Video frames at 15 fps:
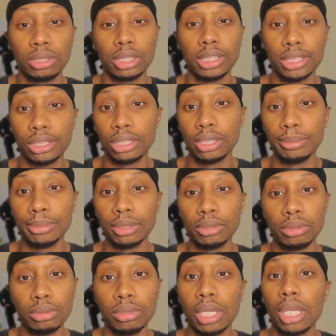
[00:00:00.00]
or this simp
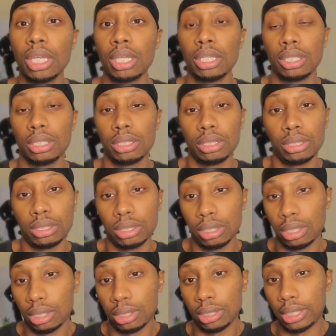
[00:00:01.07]
dude,
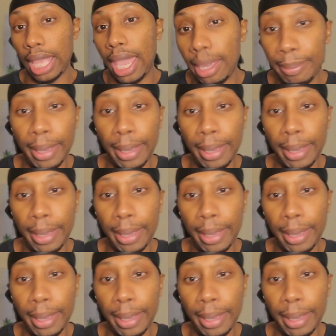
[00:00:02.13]
they